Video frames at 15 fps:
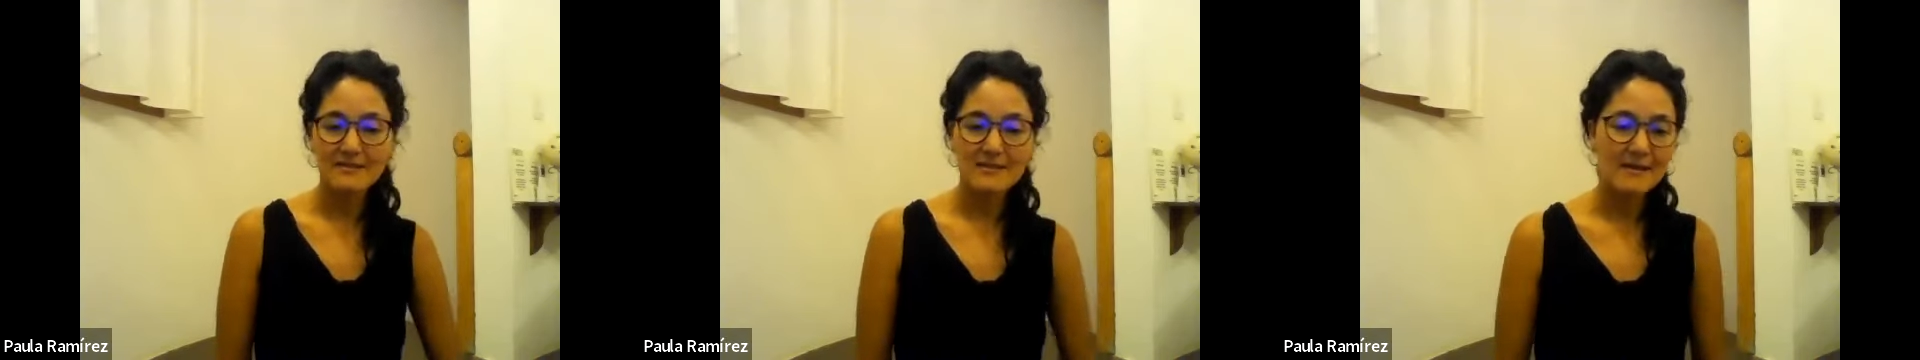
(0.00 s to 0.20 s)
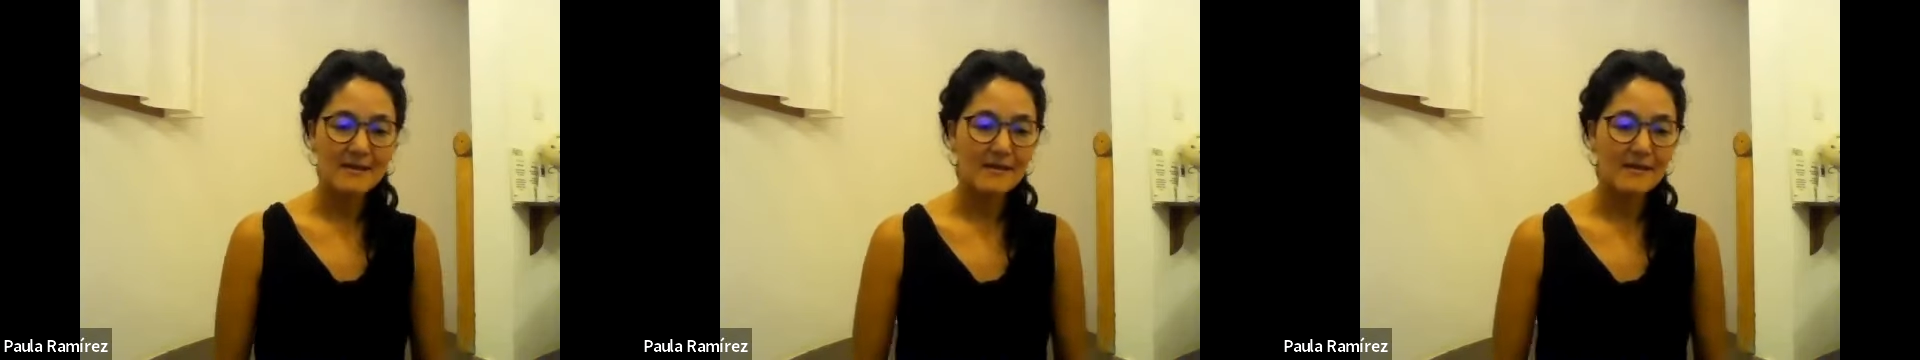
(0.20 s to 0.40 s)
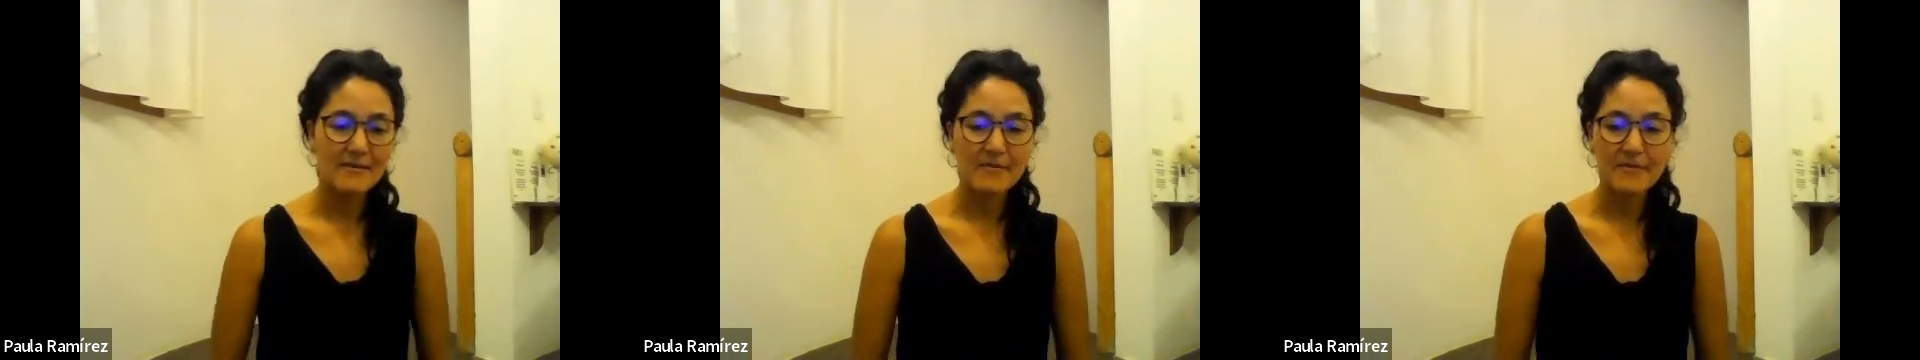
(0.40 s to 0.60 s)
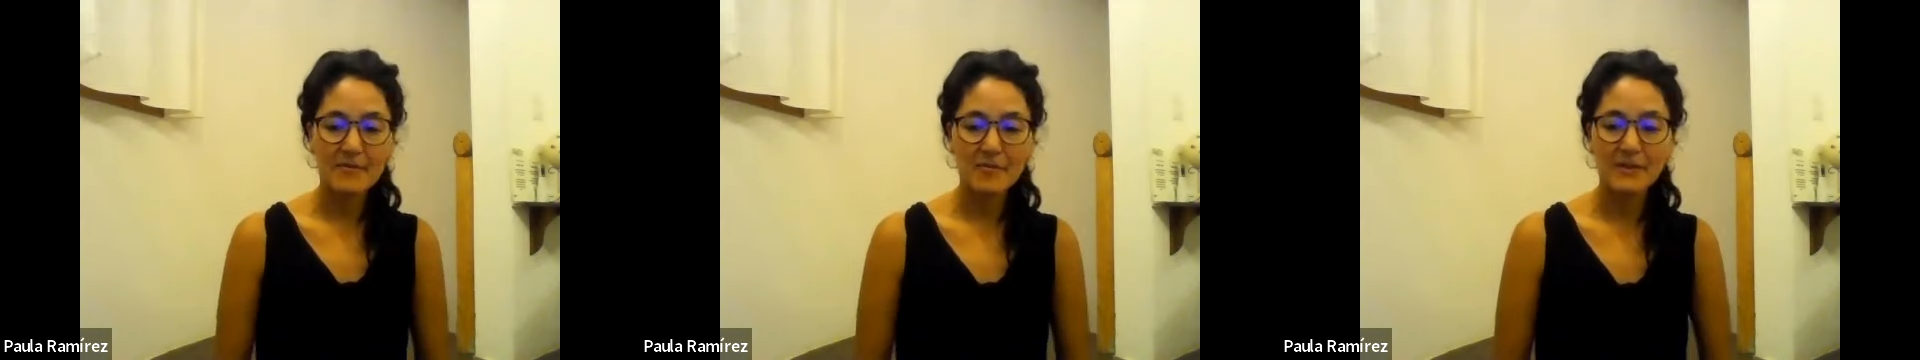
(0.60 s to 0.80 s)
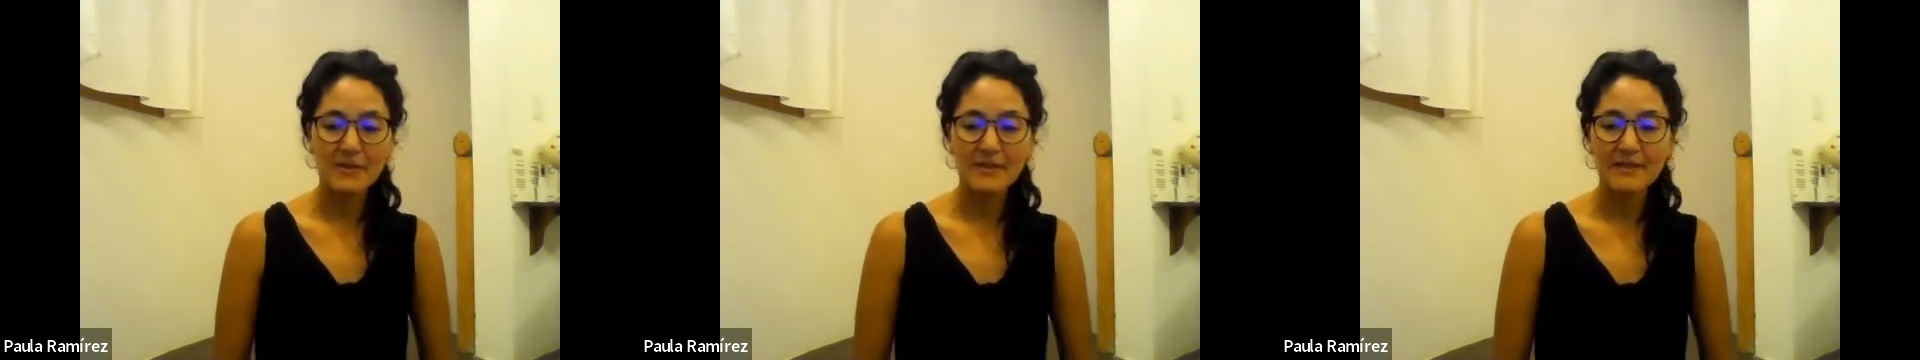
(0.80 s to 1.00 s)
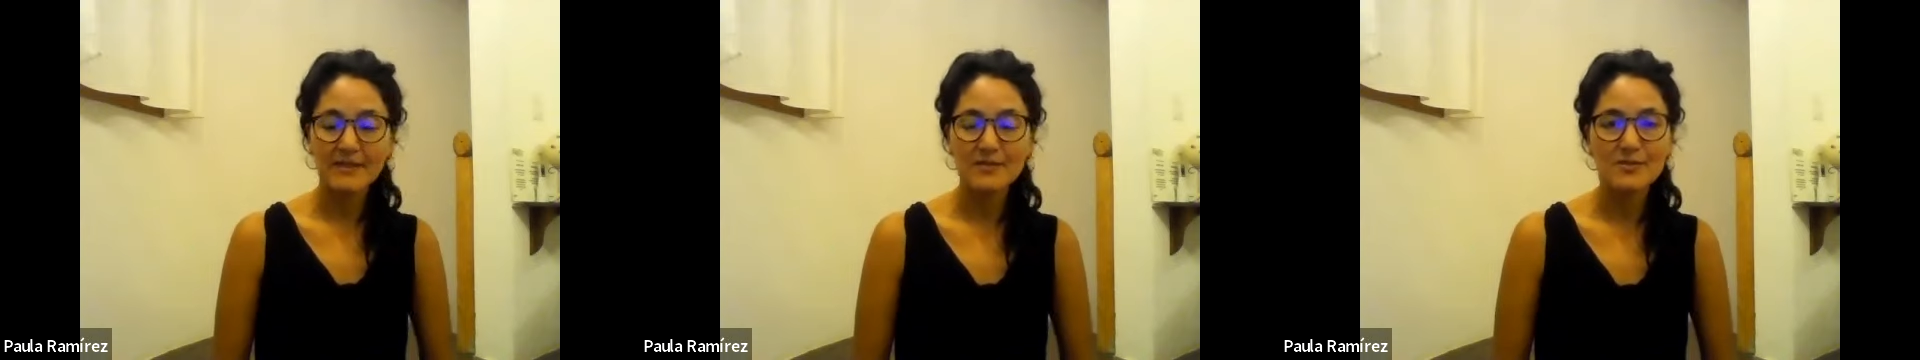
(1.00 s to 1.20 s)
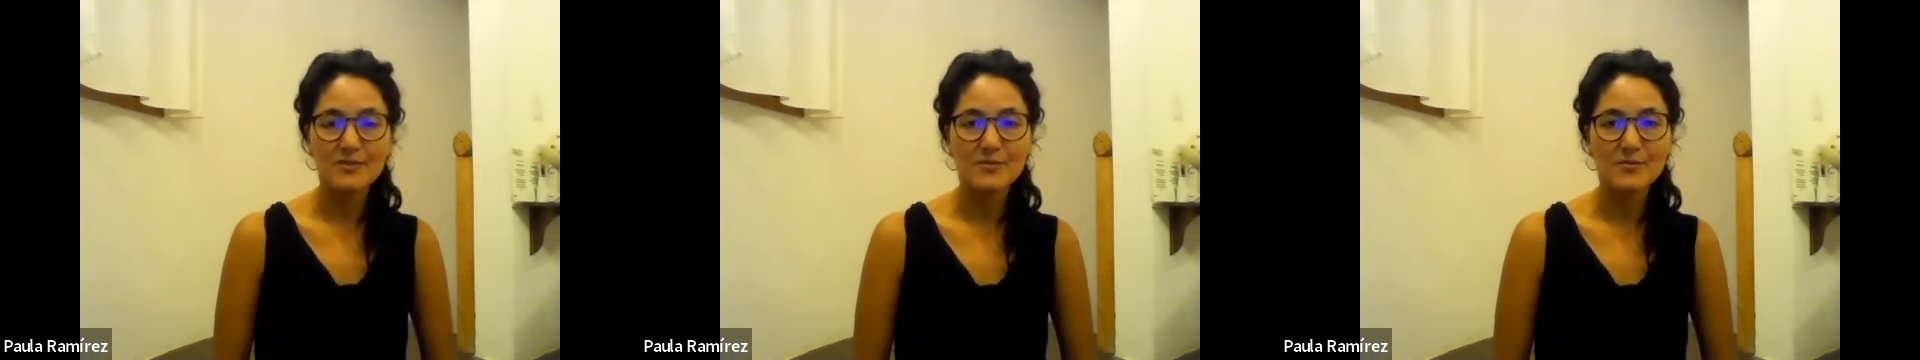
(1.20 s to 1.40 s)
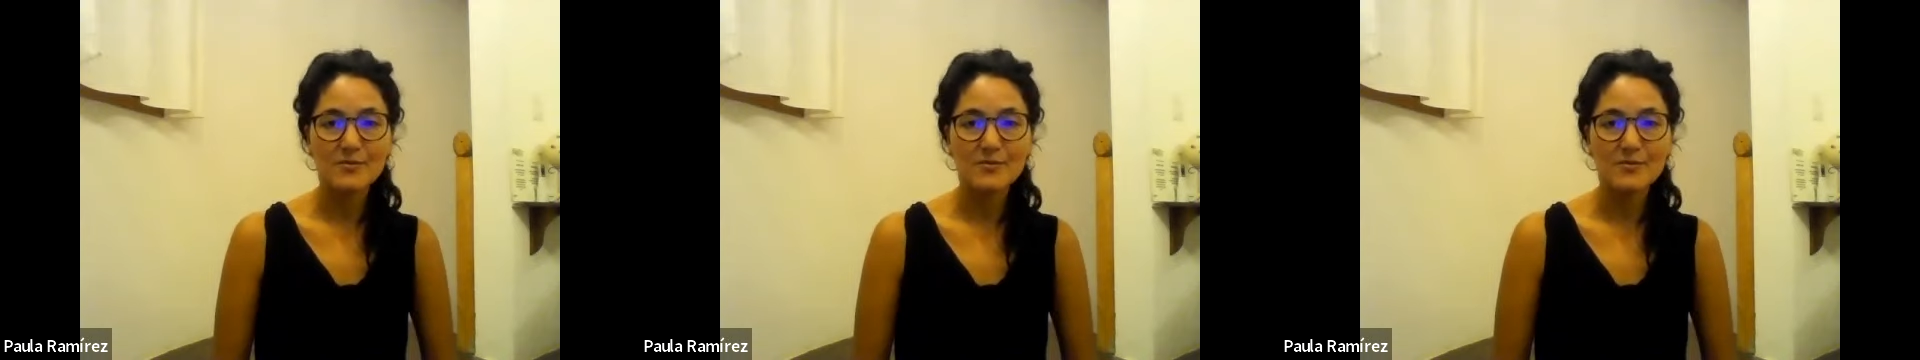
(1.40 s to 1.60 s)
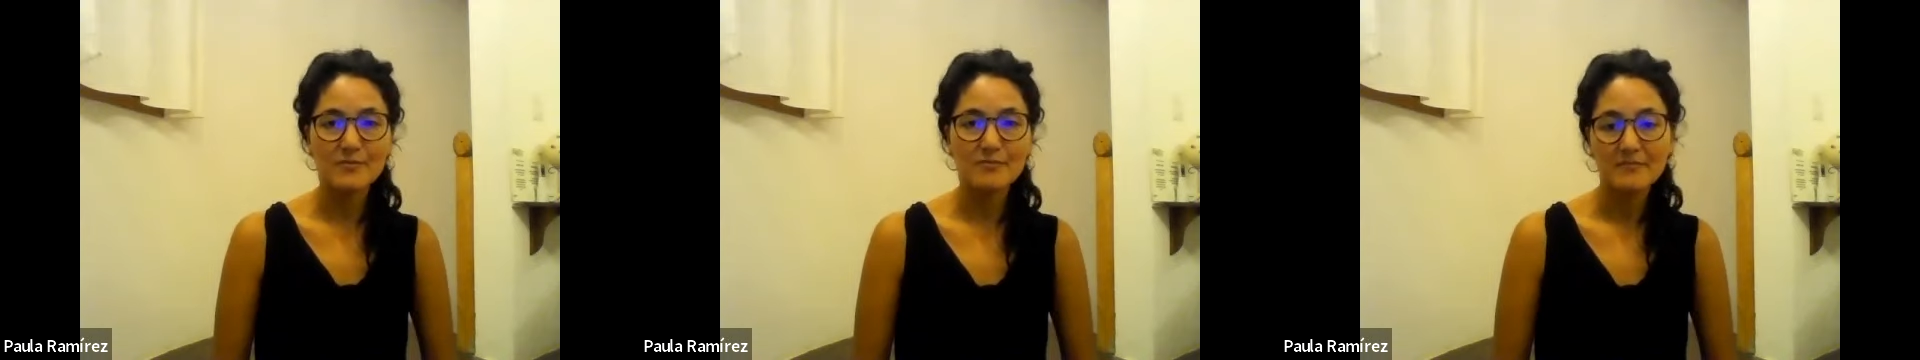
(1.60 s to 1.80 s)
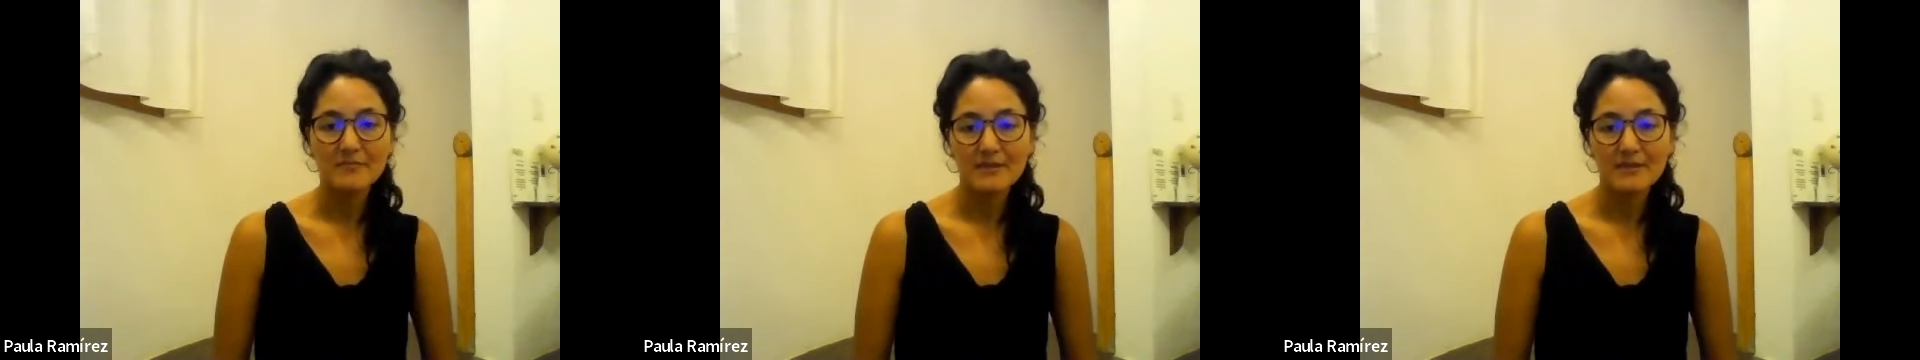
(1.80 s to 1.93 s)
uh, willing to